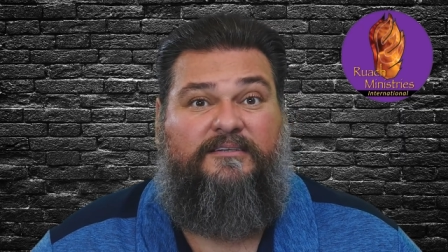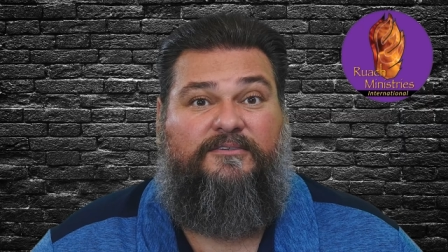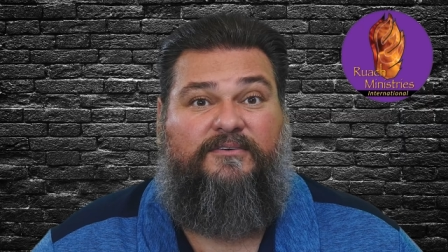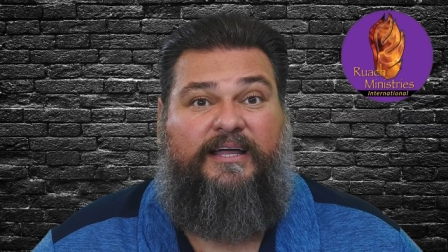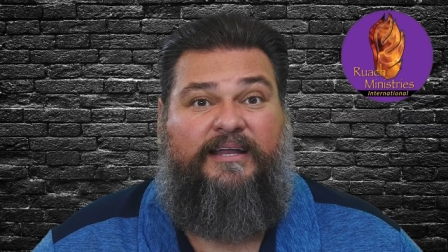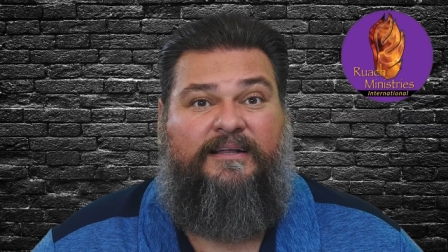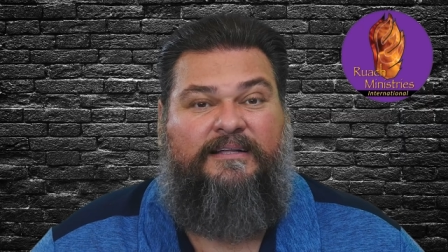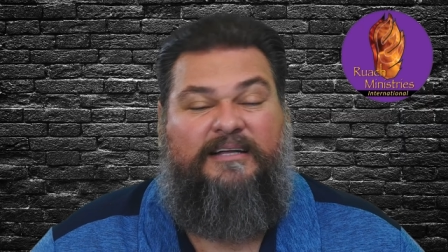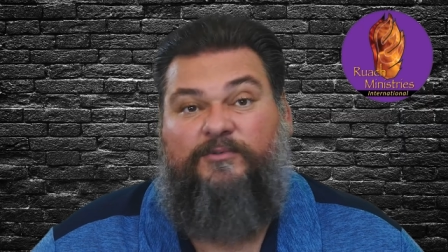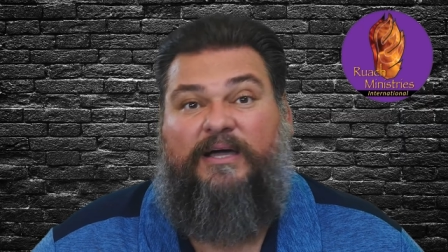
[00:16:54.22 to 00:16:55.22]
right?
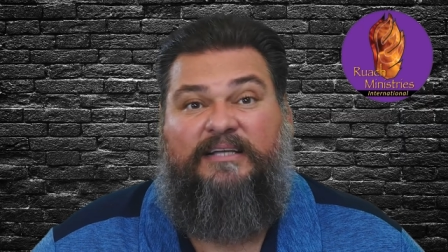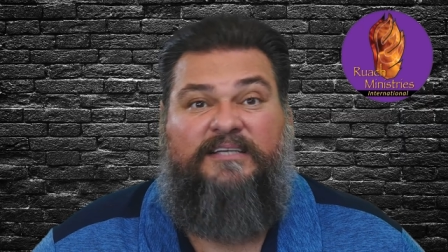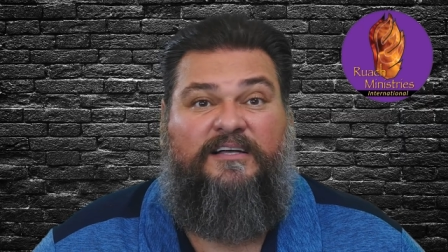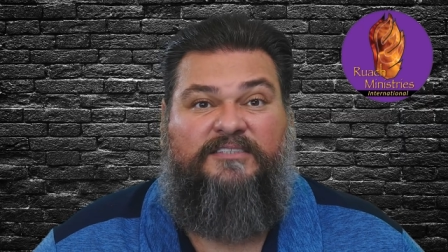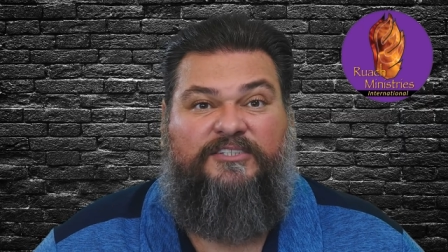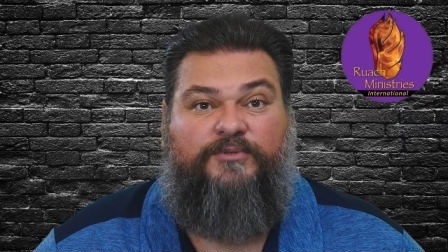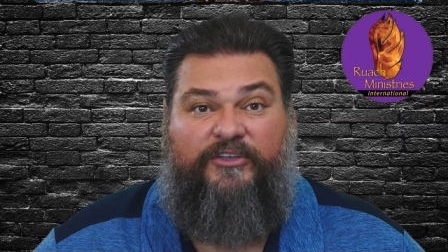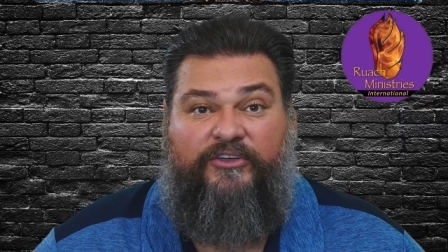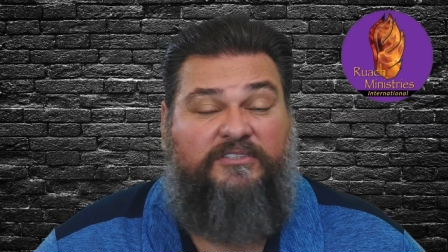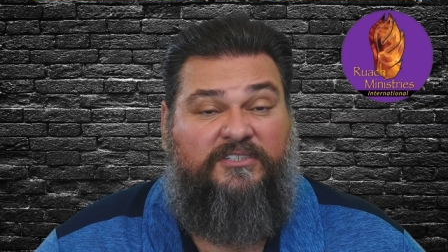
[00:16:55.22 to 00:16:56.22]
That's why he tells Israel,
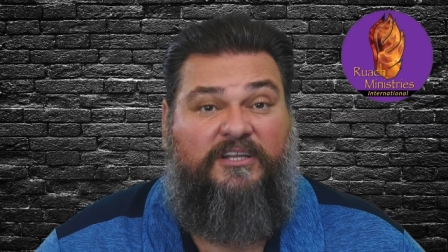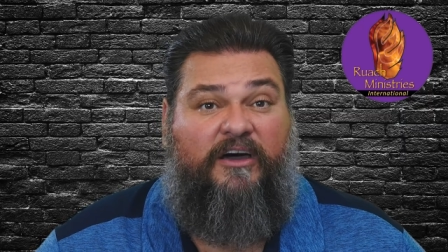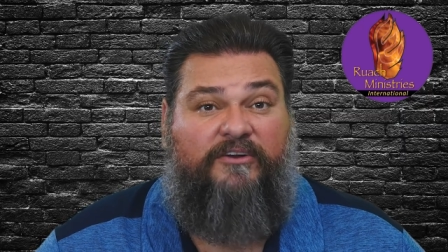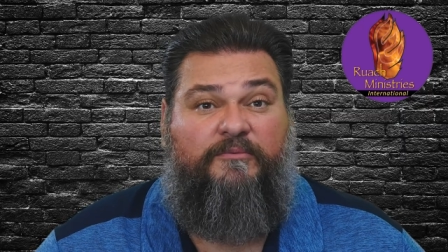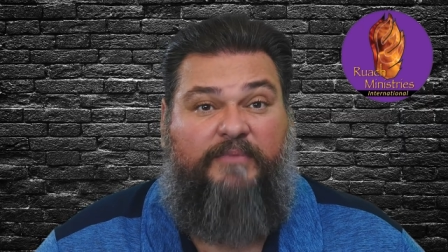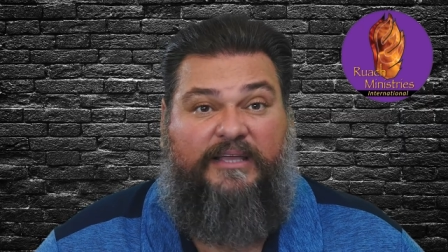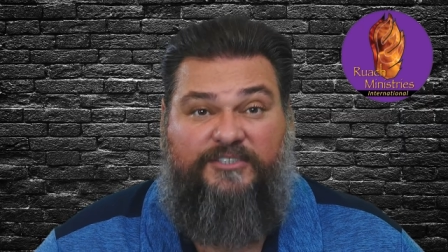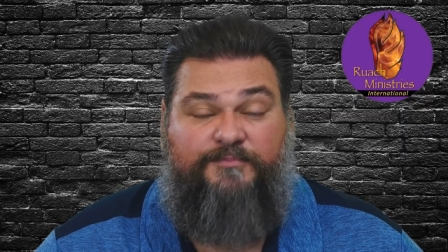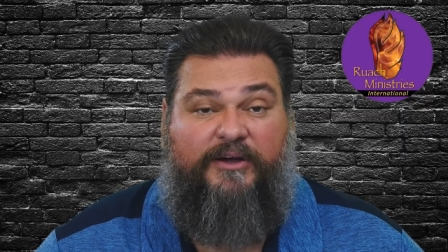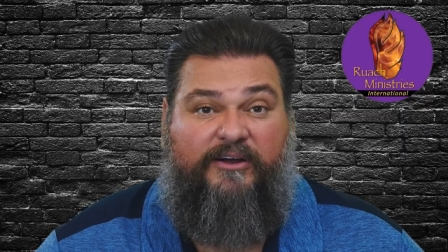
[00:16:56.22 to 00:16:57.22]
you can slaughter the meat,
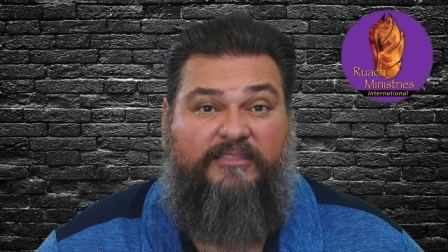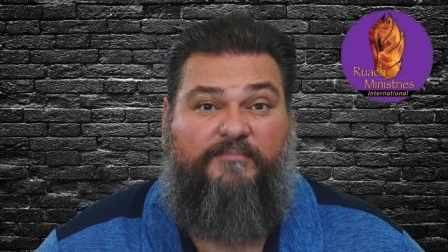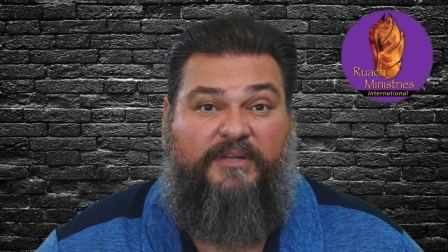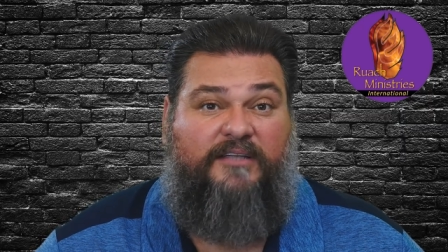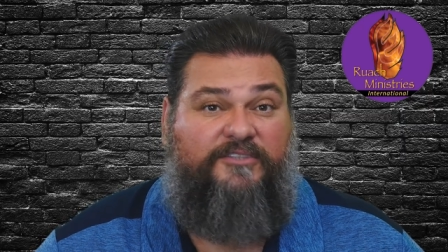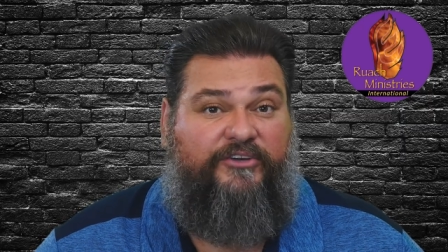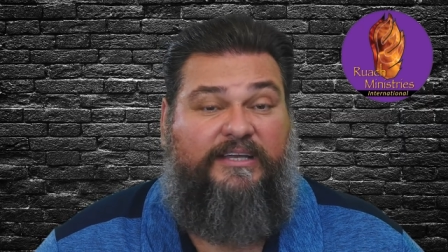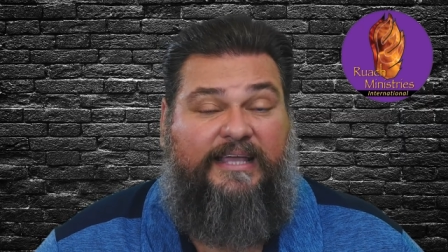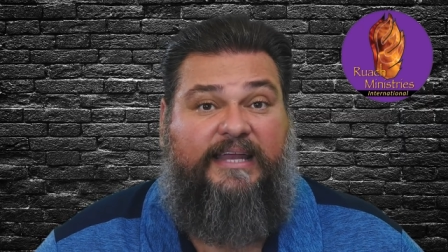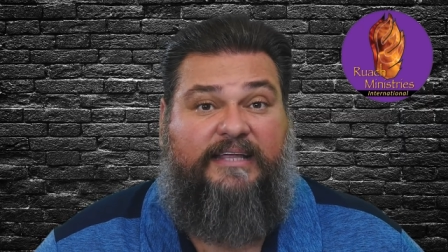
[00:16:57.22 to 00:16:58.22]
just bury the blood, and you
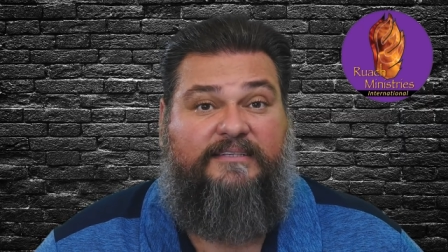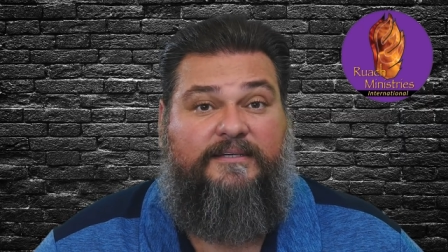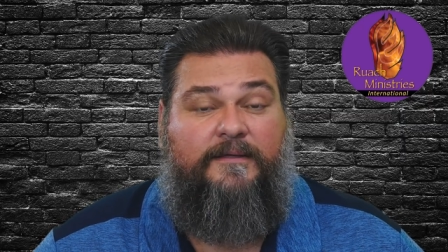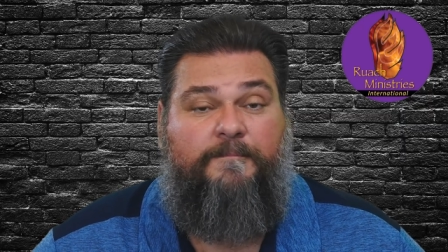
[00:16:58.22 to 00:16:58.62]
can eat it.